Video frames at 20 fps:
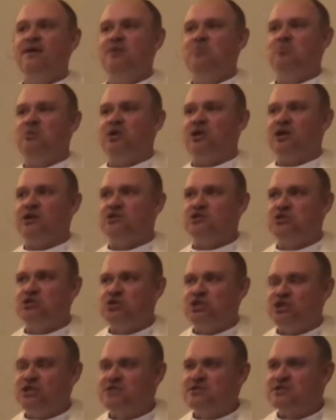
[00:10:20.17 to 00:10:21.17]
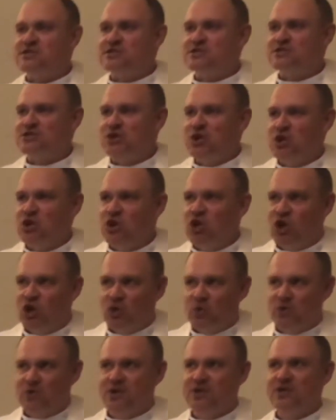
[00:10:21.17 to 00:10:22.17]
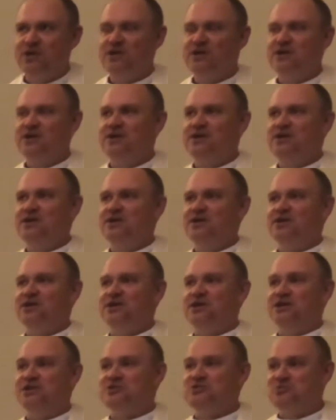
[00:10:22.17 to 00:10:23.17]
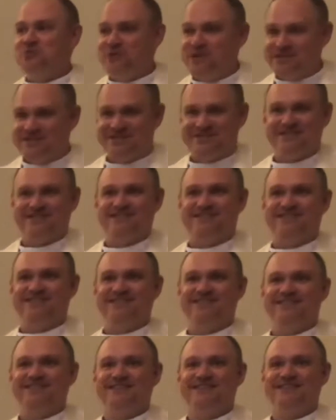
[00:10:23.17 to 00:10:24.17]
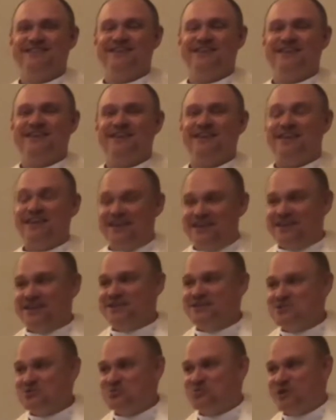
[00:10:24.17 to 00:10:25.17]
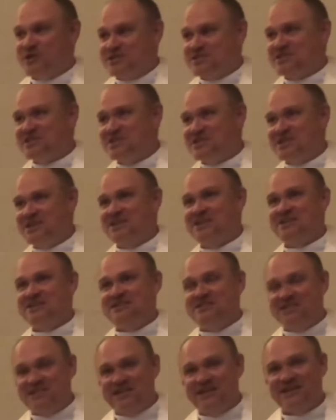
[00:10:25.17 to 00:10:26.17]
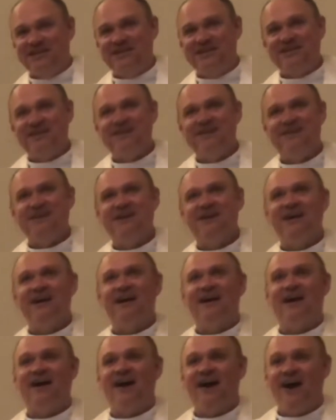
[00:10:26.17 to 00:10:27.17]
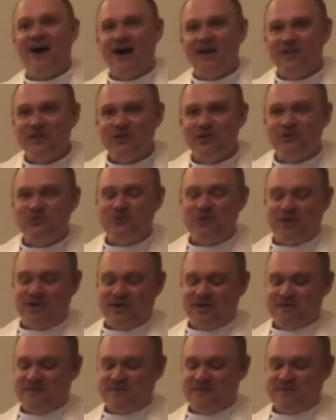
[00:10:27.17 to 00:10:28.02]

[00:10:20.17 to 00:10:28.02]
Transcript: Because Jesus alone is risen. He is risen indeed. Hallelujah.